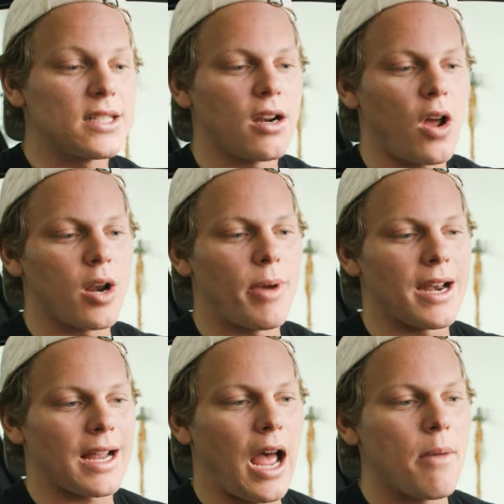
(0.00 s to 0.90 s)
not an
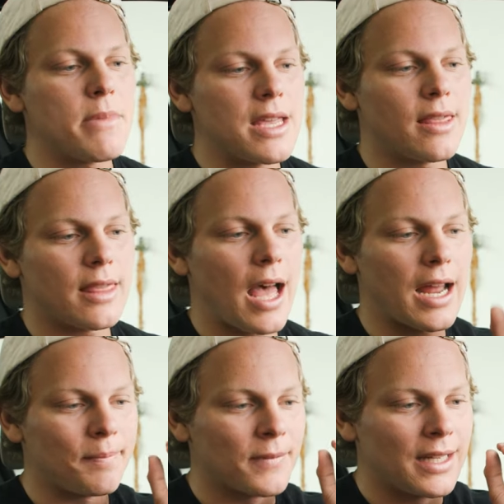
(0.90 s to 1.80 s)
automatic, I mean
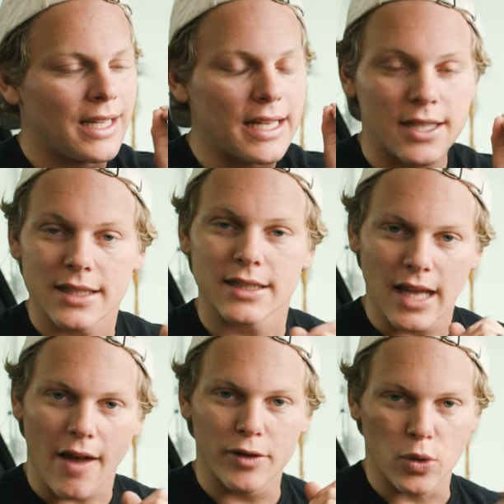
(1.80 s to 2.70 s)
that it doesn't
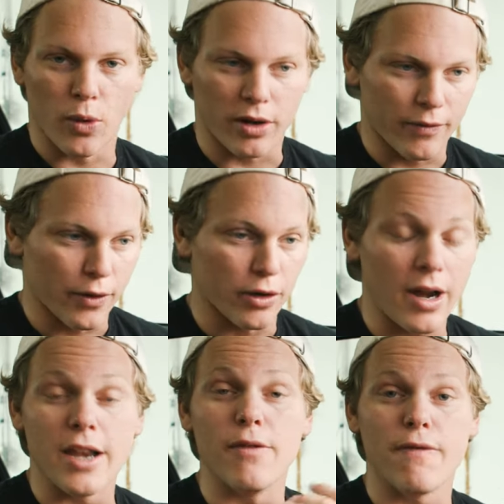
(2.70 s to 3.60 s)
have a torque converter,
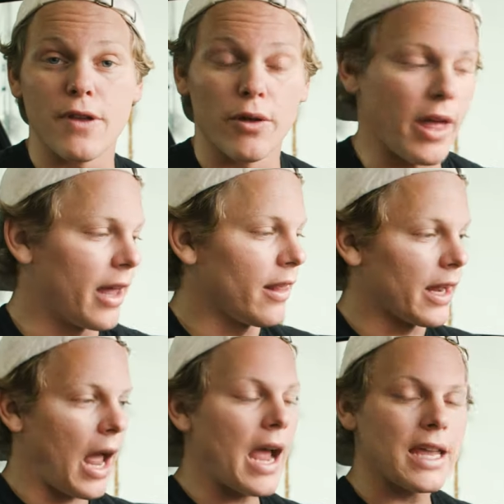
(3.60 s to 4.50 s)
and you feel that.
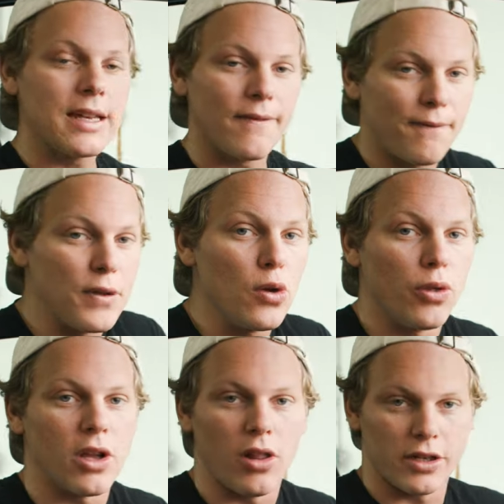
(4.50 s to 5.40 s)
Like I can feel
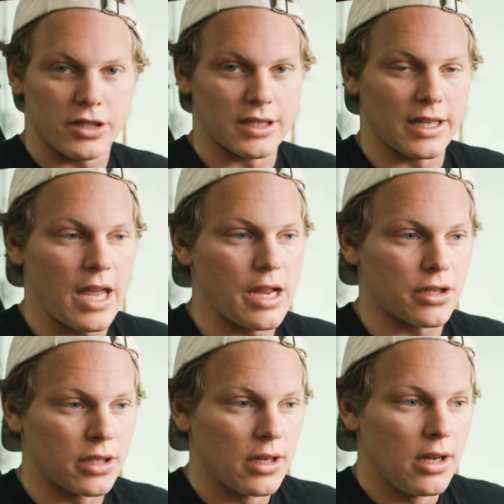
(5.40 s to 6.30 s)
the clutch is
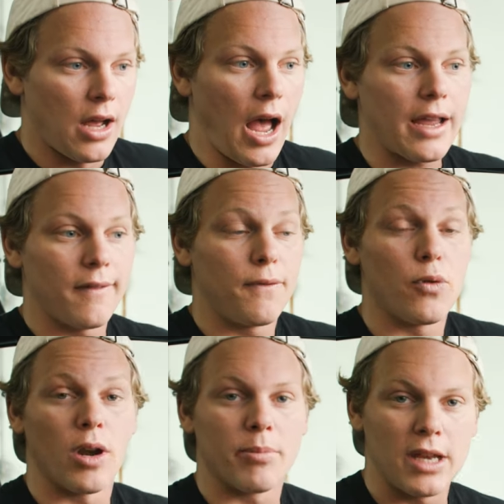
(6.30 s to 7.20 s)
engaged. I can feel
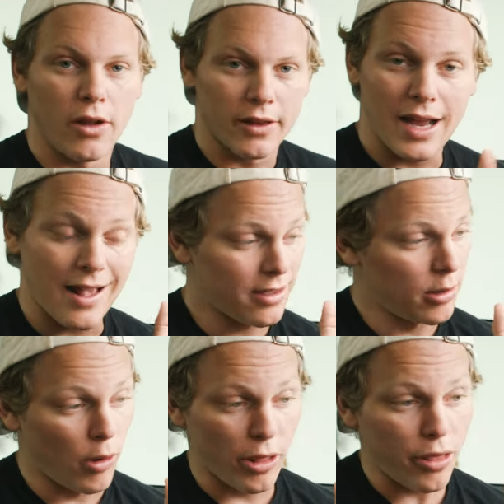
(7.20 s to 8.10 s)
when I'm getting on the gas and
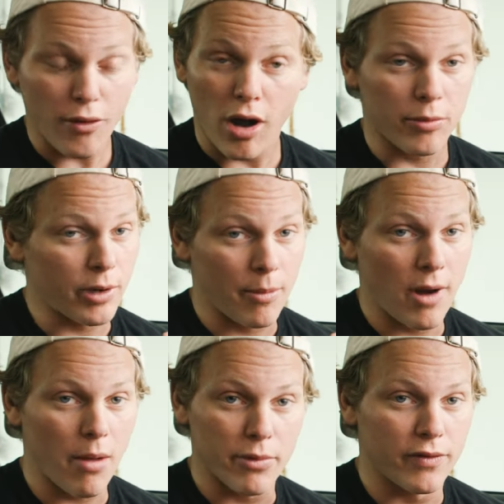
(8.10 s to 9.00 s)
I'm on the throttle, but I'm
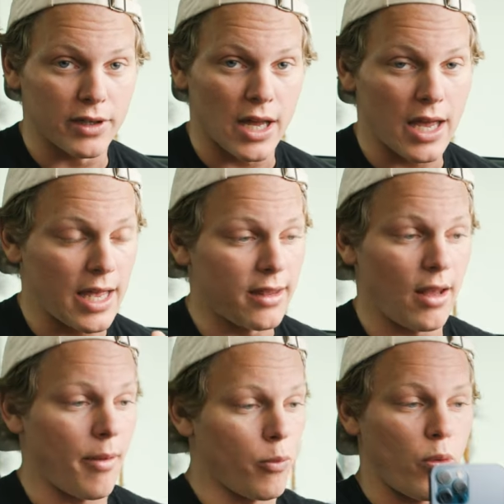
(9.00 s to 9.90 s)
not moving yet. And
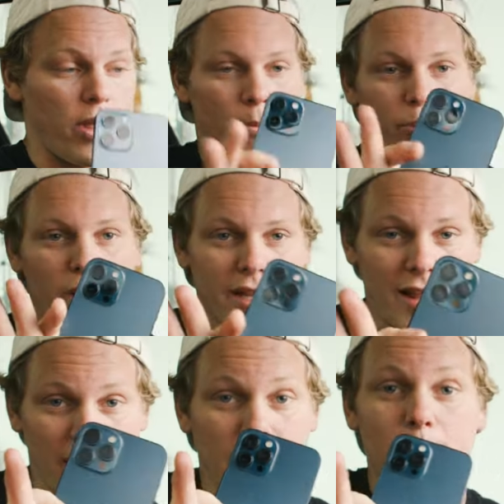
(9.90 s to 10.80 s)
I'm I'm playing
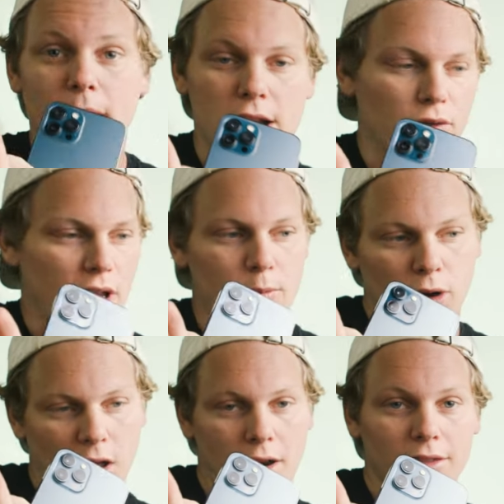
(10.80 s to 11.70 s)
that like manual game where
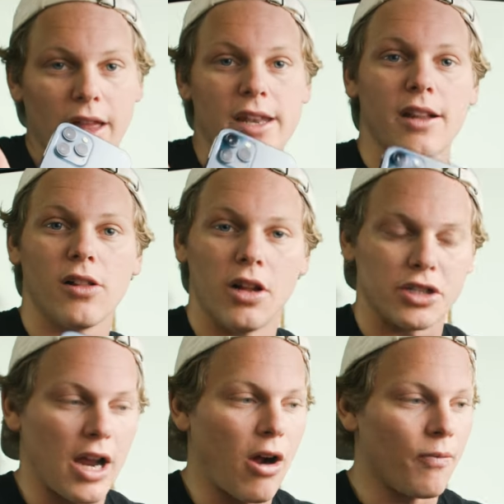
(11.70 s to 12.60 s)
I kind of letting the
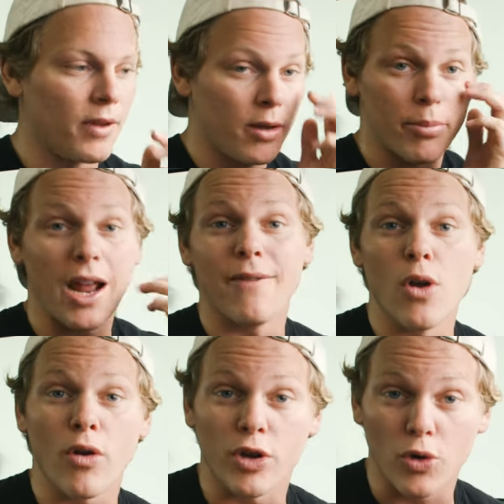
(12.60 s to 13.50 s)
clutch out, but I have
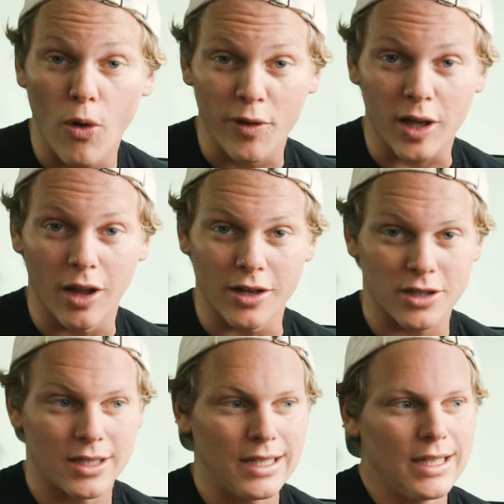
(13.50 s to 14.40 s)
no control of the clutch.